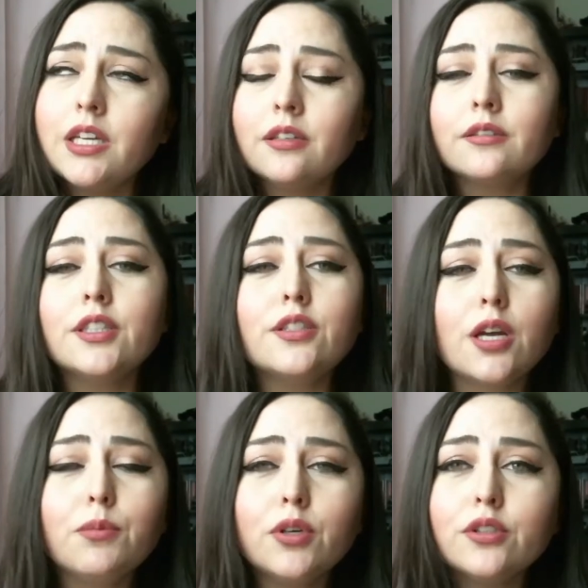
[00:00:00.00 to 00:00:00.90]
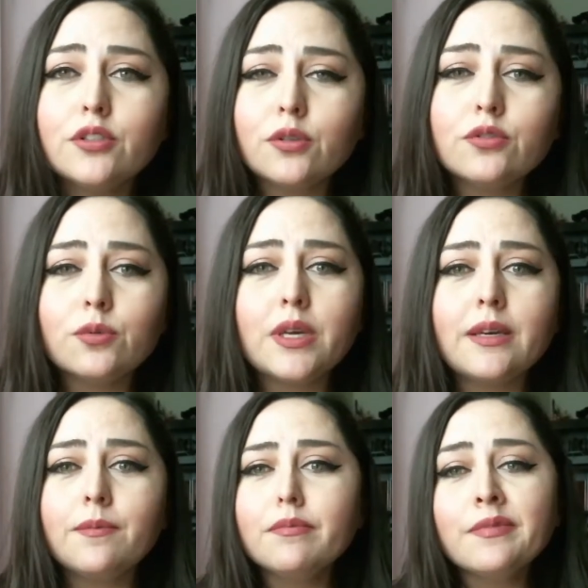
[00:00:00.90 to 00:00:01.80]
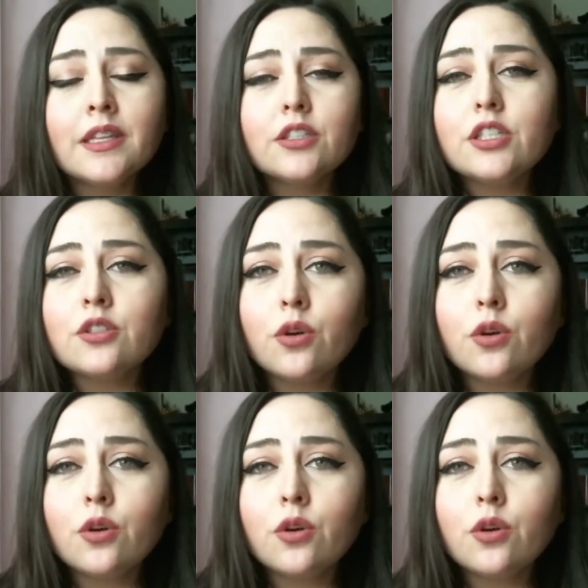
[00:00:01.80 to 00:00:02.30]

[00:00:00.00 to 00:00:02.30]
The top girl is so sweet. She's